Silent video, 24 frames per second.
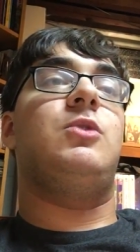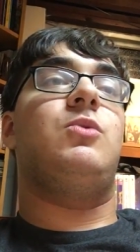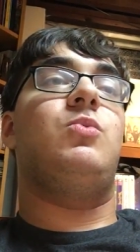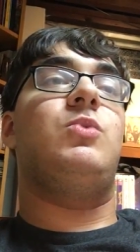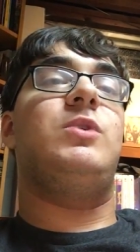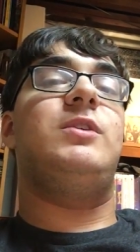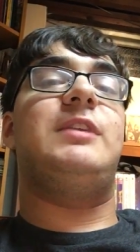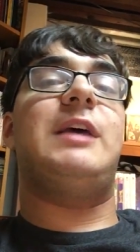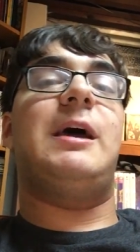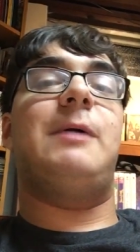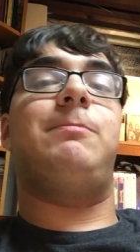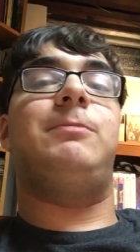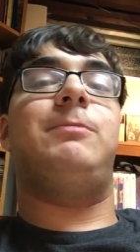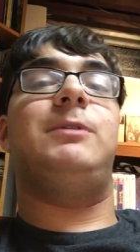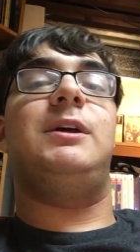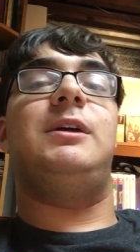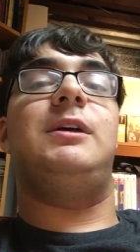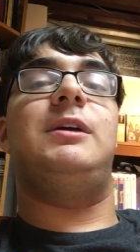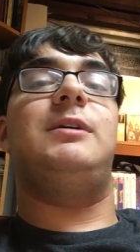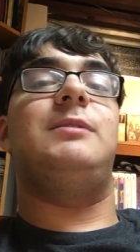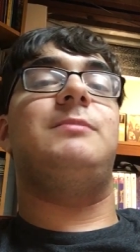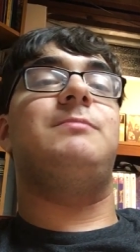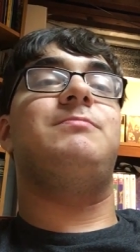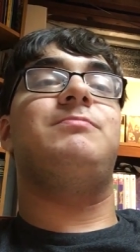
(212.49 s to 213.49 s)
We
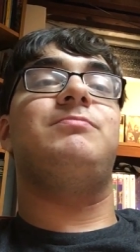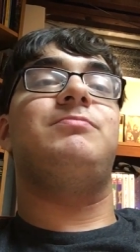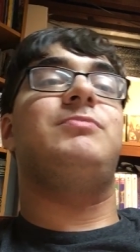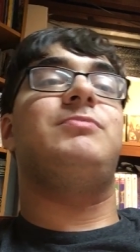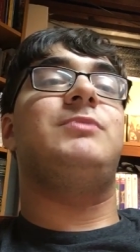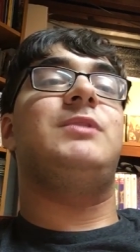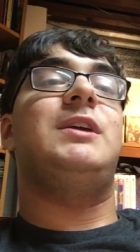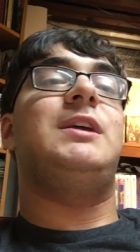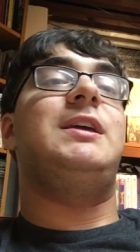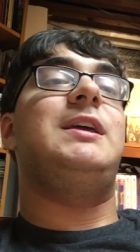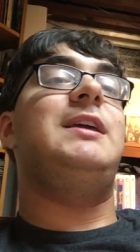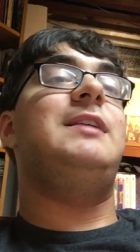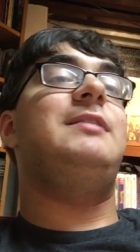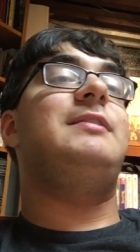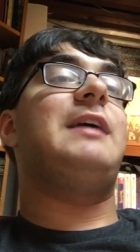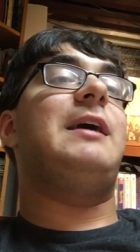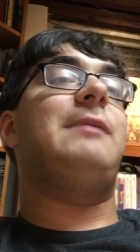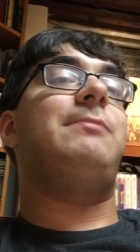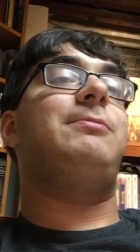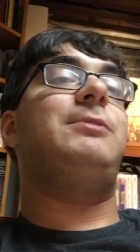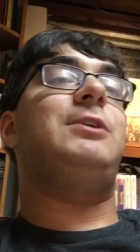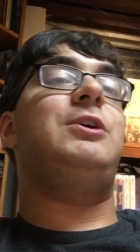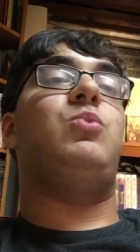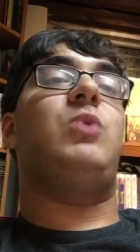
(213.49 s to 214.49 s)
definitely he
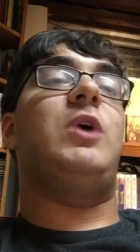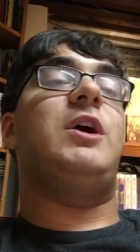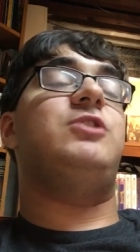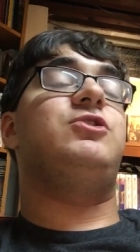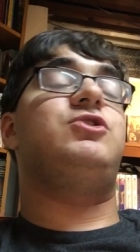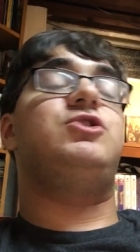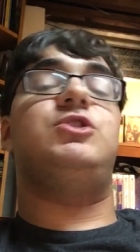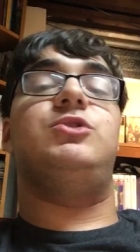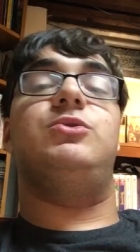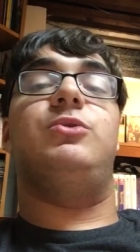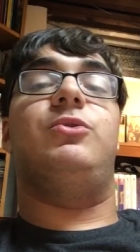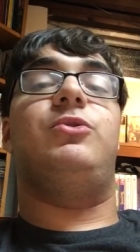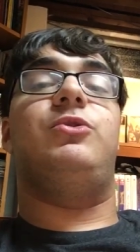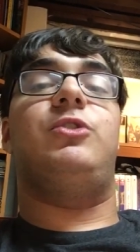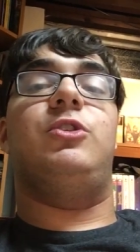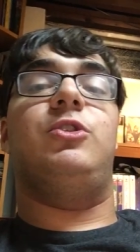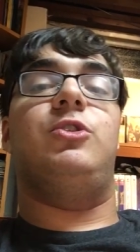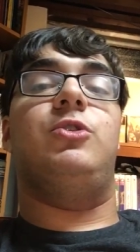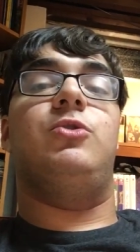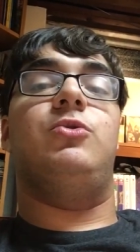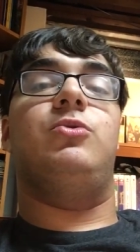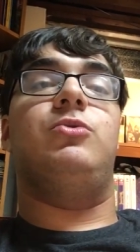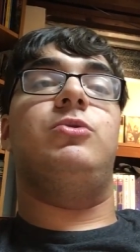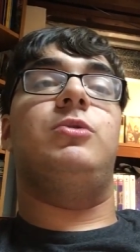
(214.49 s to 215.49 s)
definitely went too
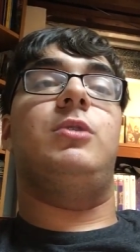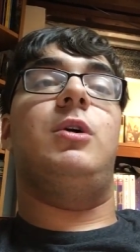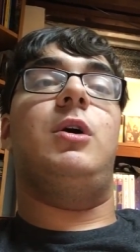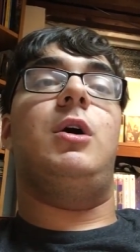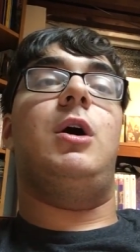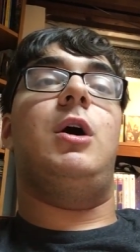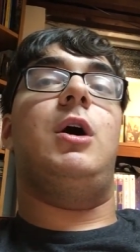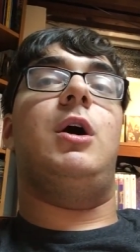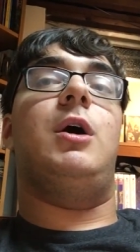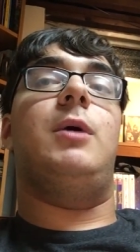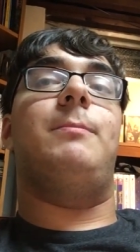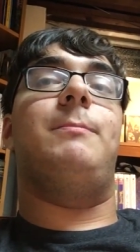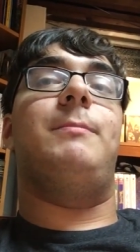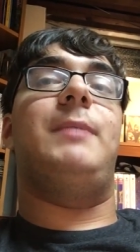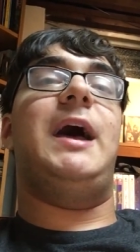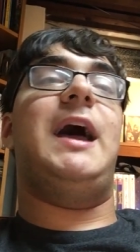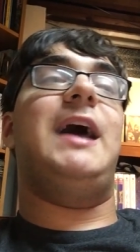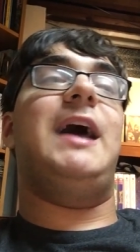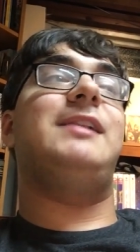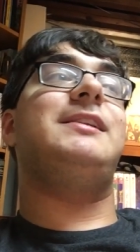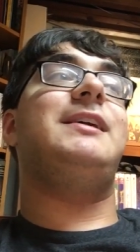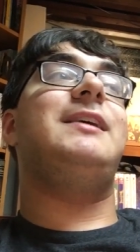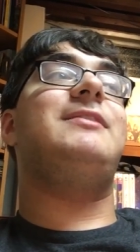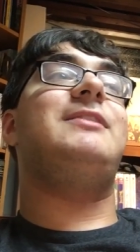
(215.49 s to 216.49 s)
soon, um, but
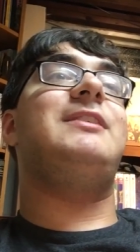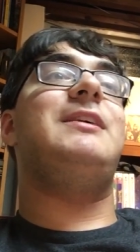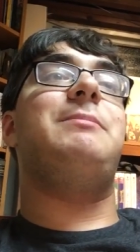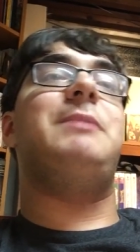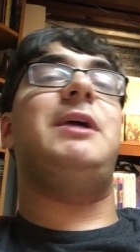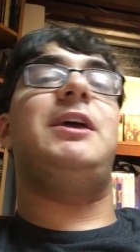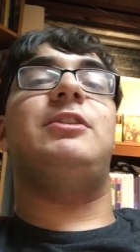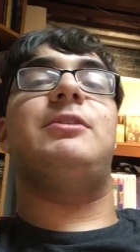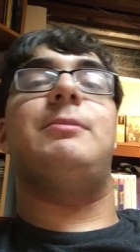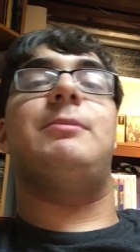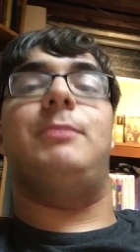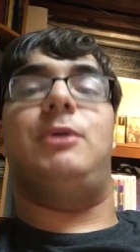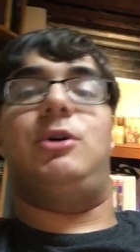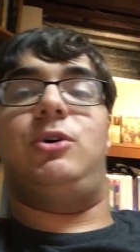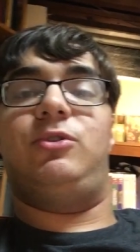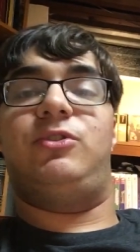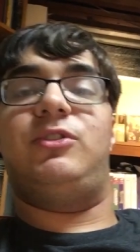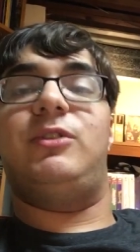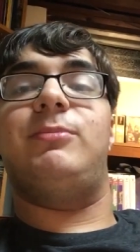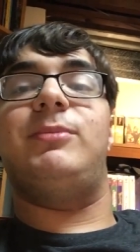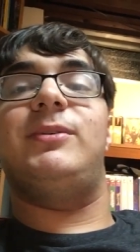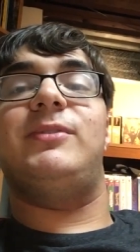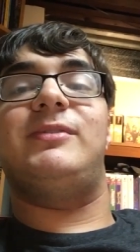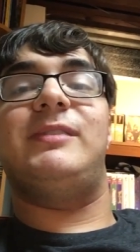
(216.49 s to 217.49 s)
at least he made the
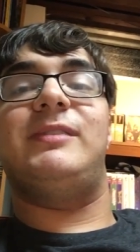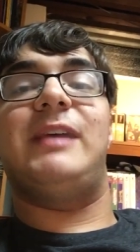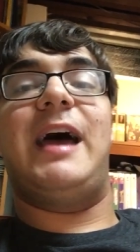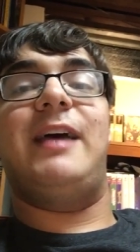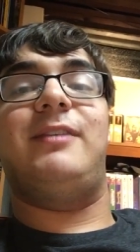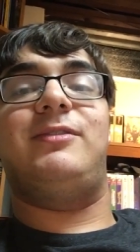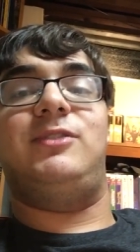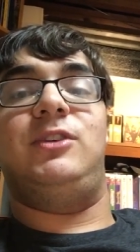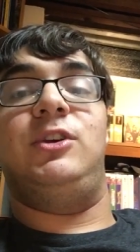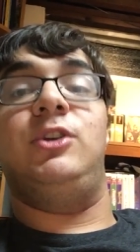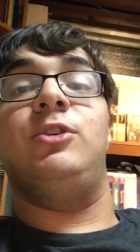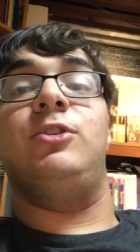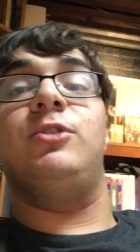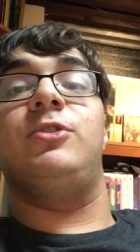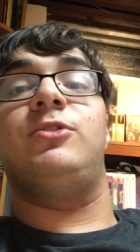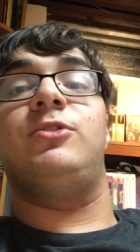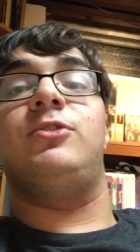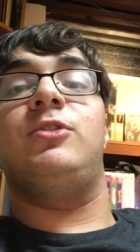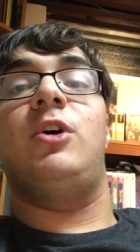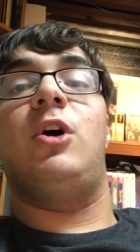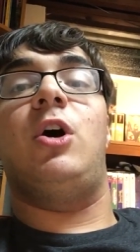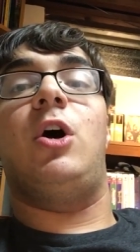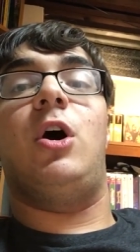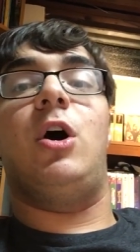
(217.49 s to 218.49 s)
most of his last
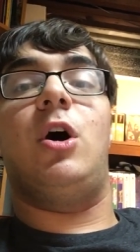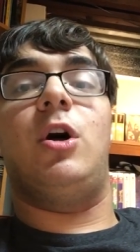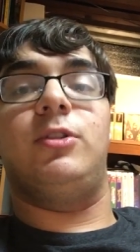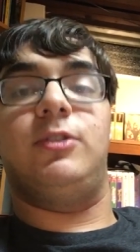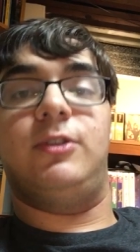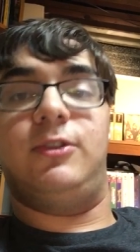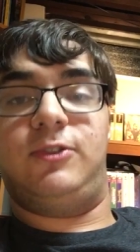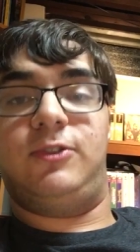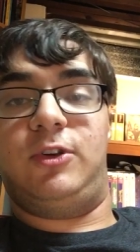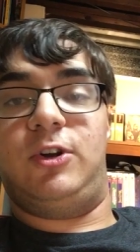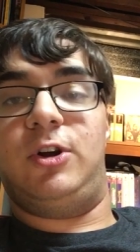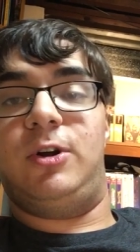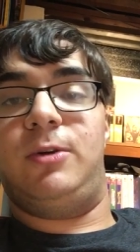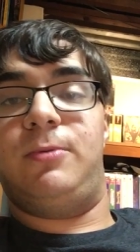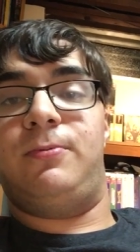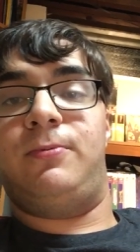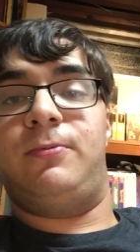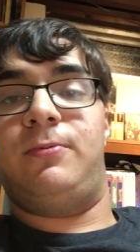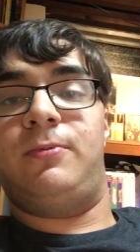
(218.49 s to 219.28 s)
years on the surf.